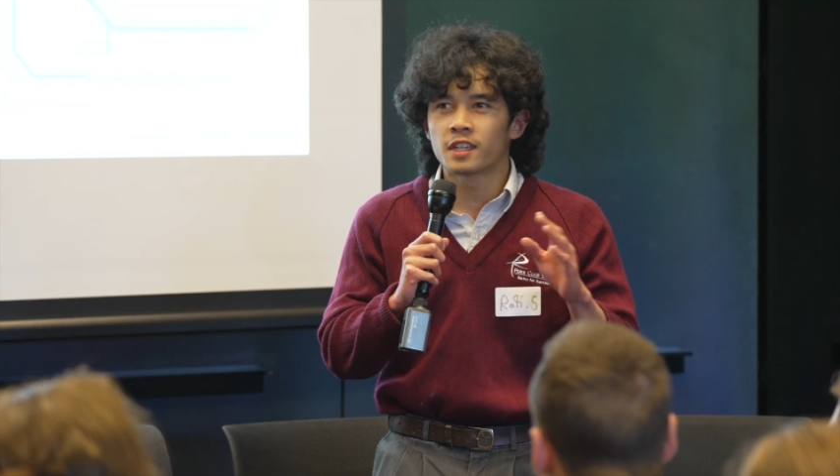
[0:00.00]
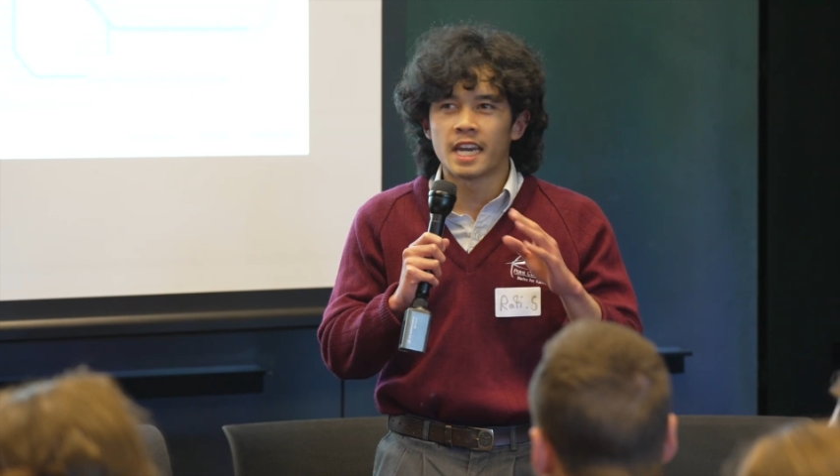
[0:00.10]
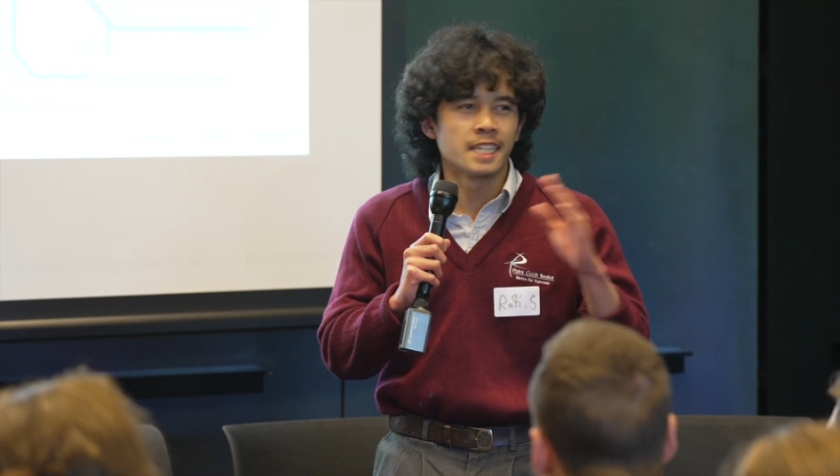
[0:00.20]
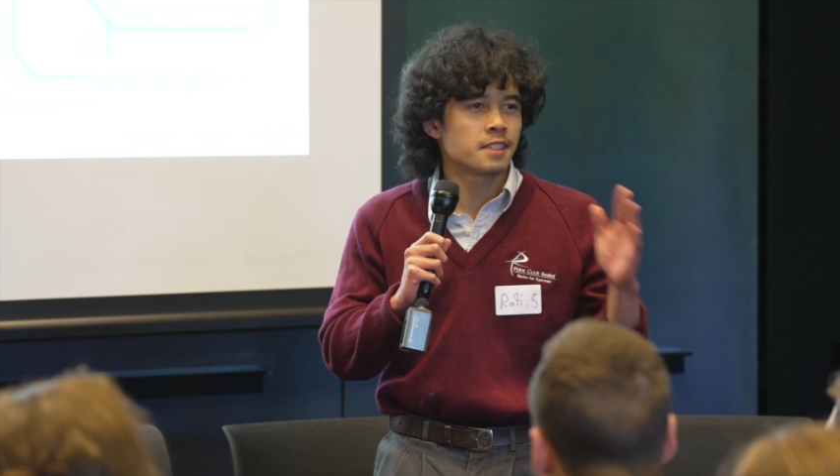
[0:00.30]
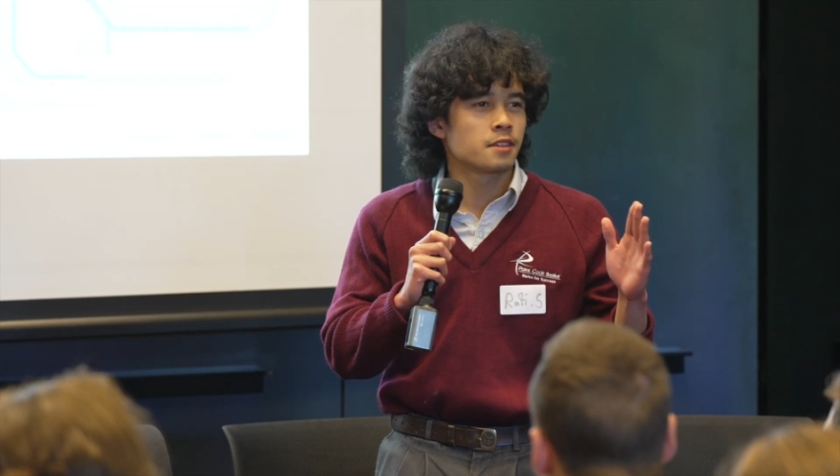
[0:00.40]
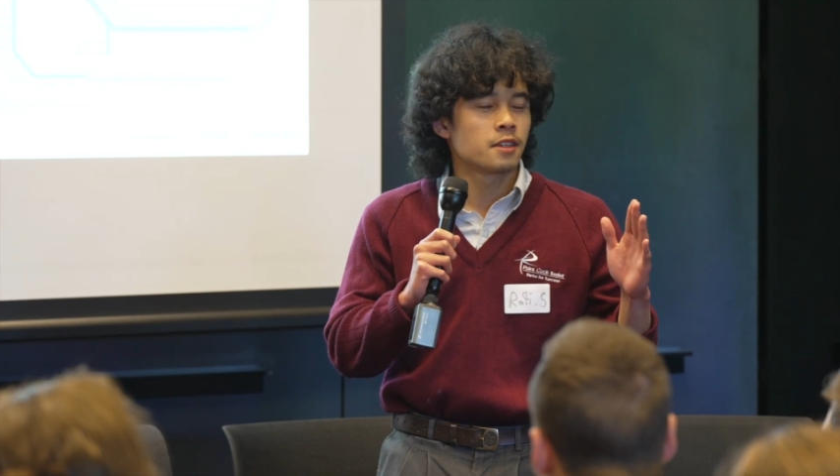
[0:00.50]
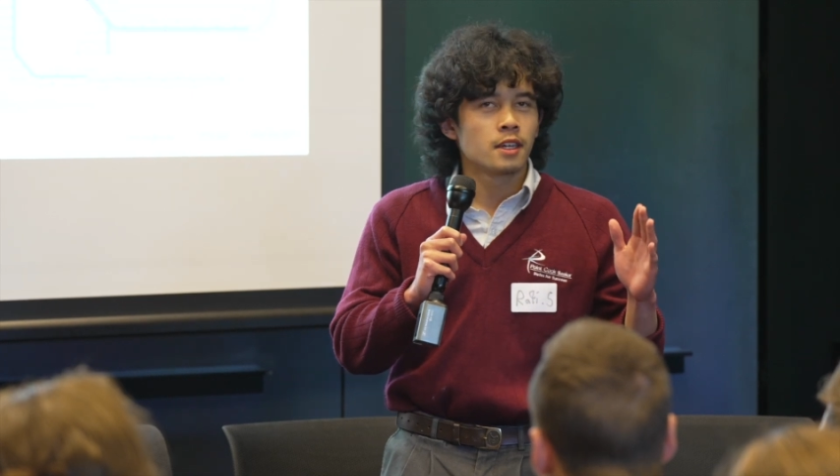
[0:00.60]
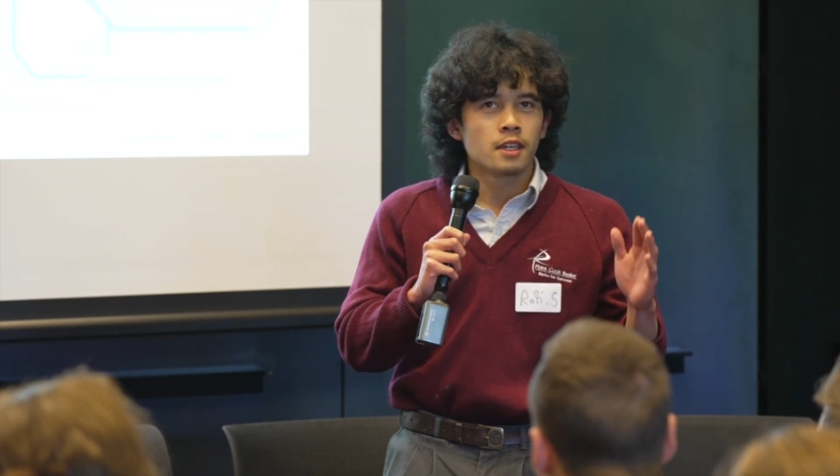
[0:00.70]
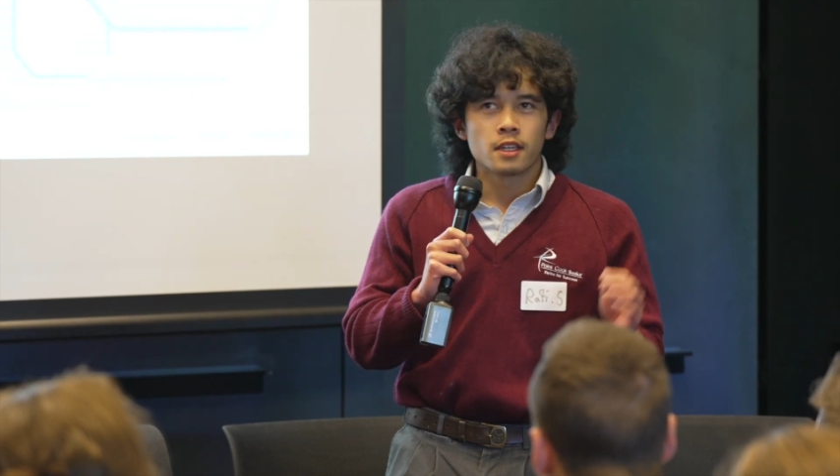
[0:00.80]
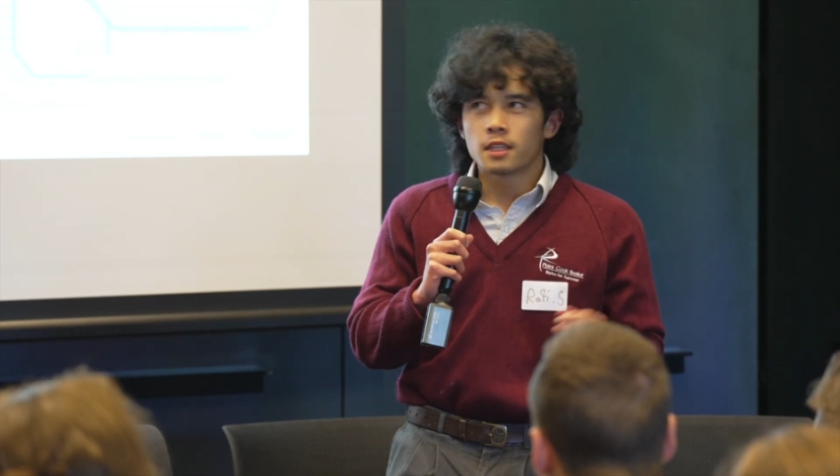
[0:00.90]
Kennett.
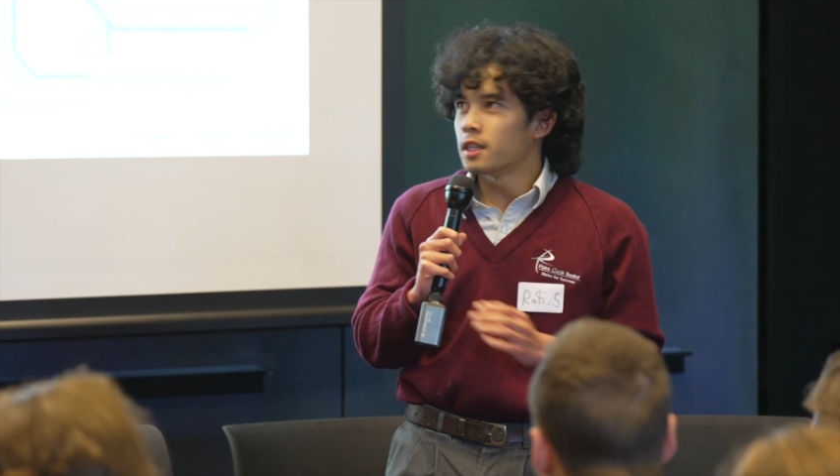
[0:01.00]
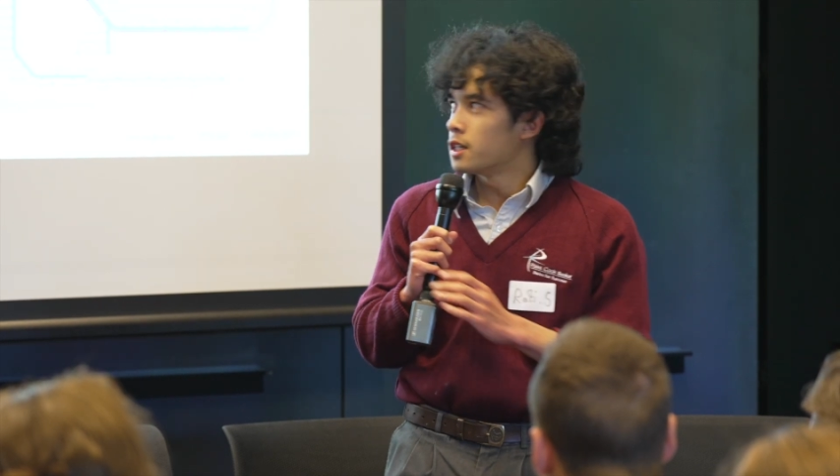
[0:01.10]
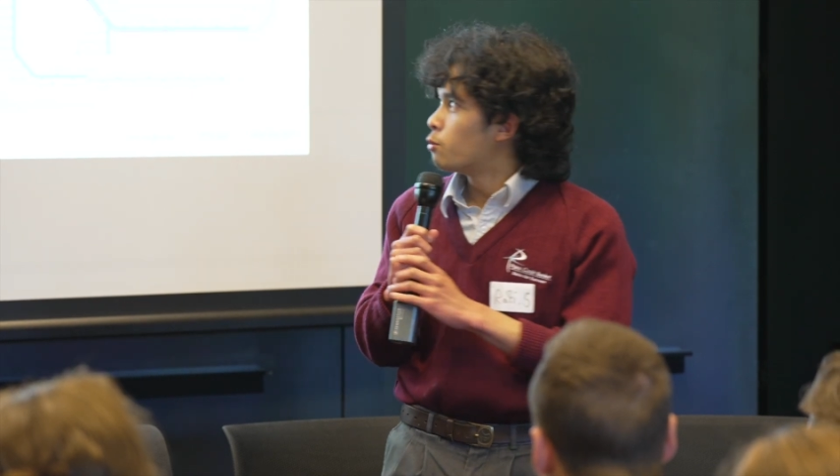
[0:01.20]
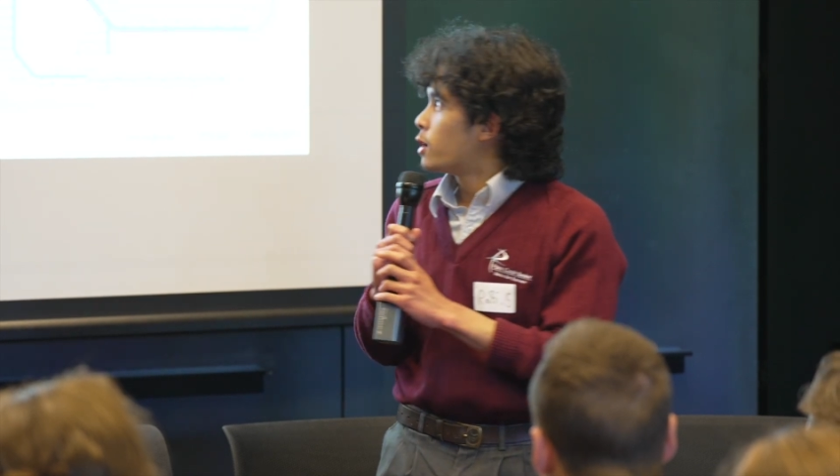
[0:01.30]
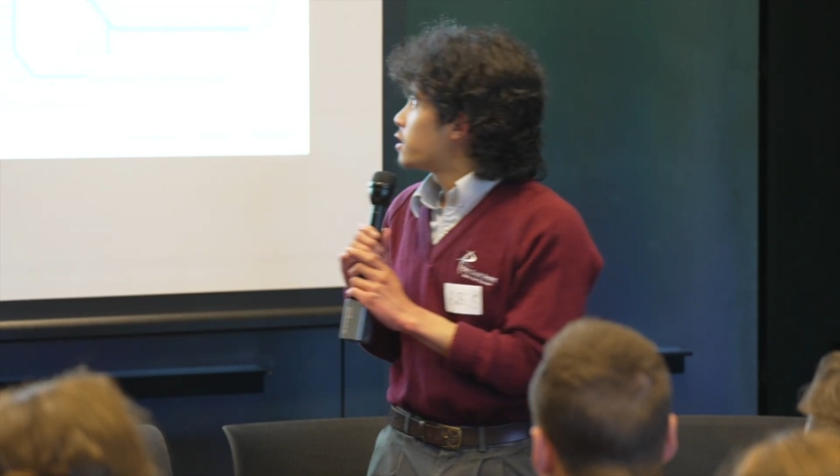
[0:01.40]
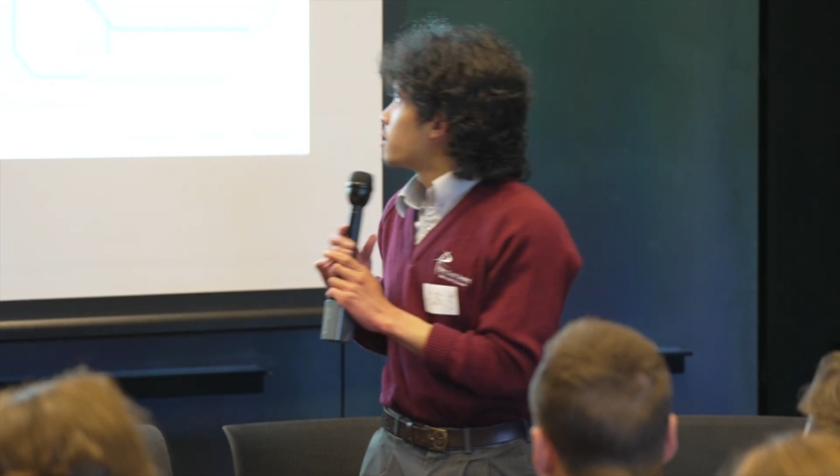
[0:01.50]
He wanted